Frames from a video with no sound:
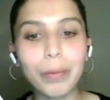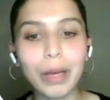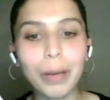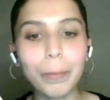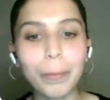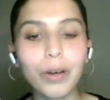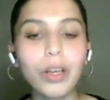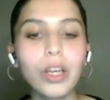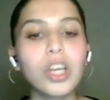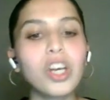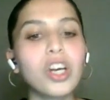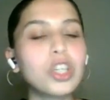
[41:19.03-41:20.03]
pepper,
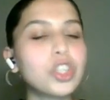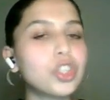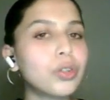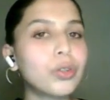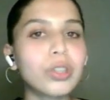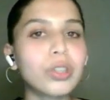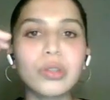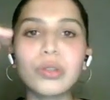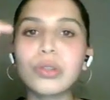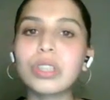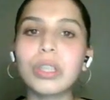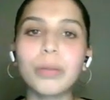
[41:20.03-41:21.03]
a short
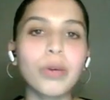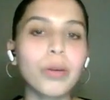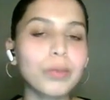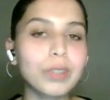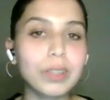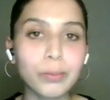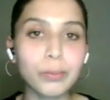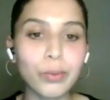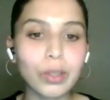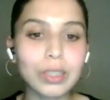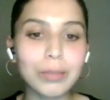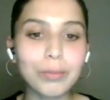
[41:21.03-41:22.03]
course,
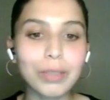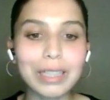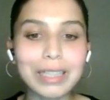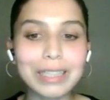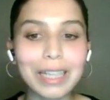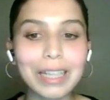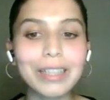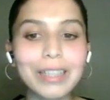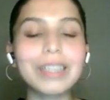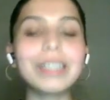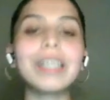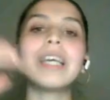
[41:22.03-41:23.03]
approximately 10
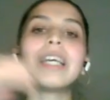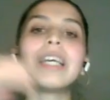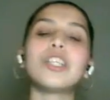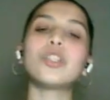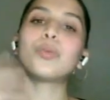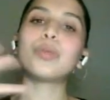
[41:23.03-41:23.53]
days. This